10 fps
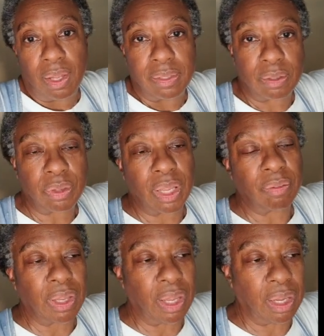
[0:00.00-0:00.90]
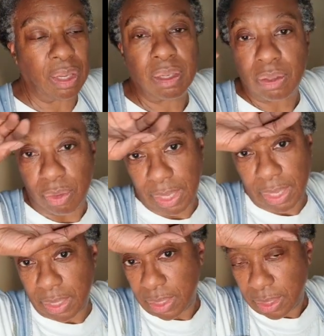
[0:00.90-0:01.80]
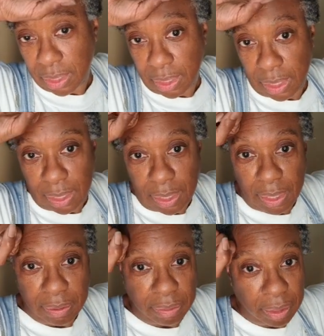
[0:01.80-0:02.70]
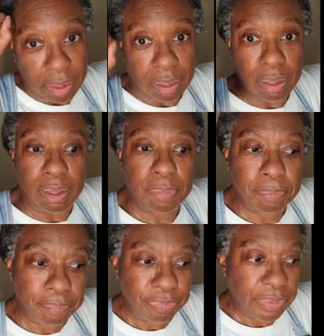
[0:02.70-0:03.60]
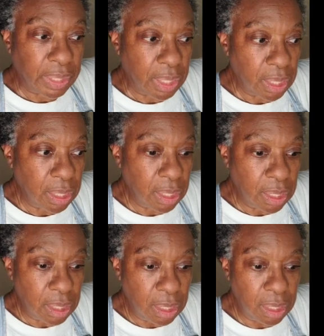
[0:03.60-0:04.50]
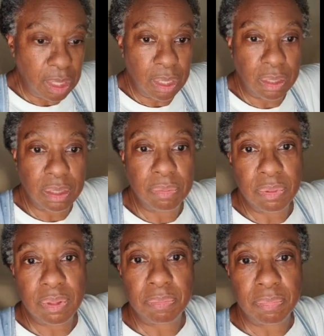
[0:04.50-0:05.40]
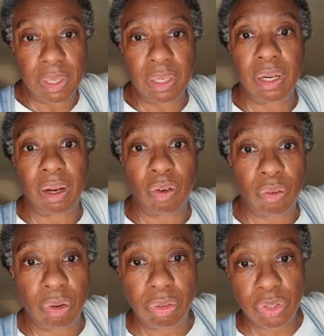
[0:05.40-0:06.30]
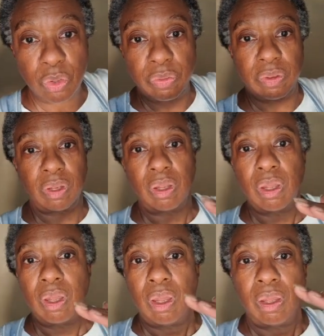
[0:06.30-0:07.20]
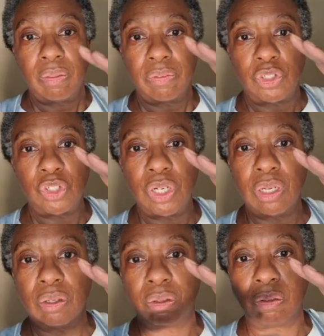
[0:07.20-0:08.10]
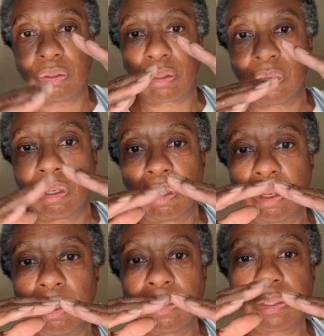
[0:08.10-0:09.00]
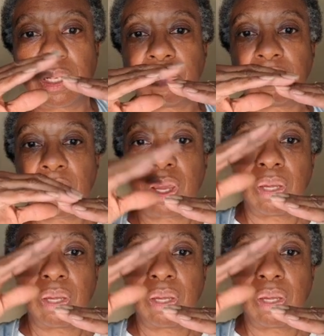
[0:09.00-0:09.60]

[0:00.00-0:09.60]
I said, okay, go ahead. And then he made an error. So the shingles, instead of